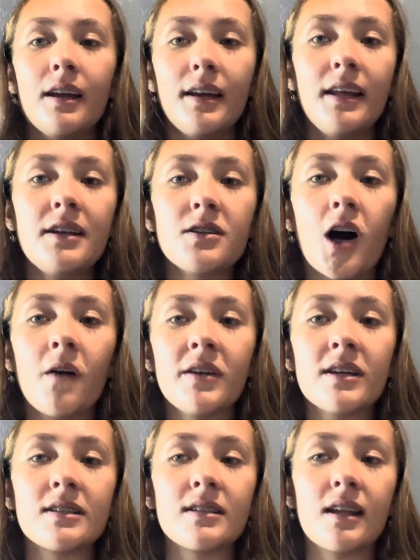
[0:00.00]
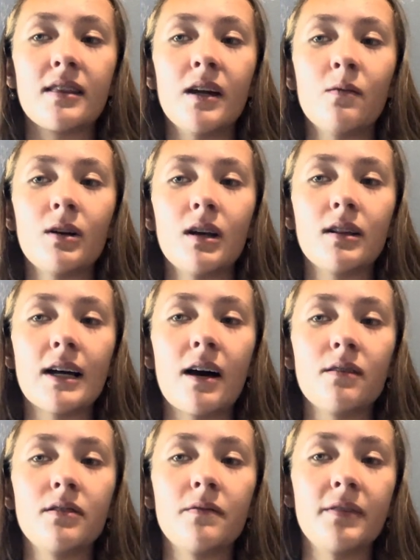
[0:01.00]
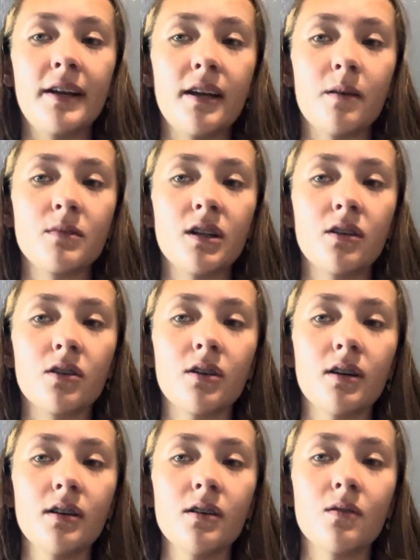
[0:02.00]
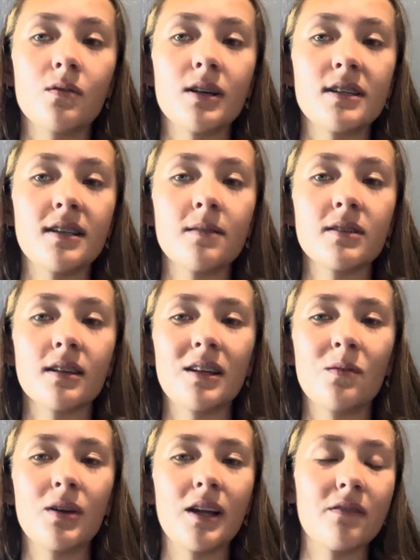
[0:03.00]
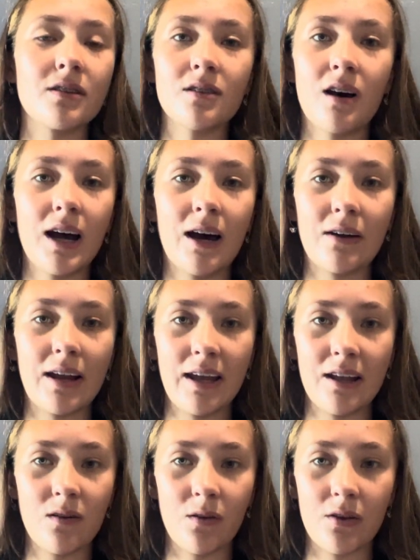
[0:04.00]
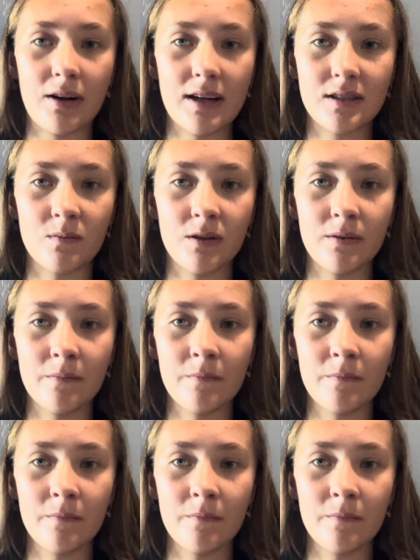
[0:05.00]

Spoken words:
It is obvious that they weren't allowed the freedom to learn, or it seems like they weren't even taught how to handle their asthma.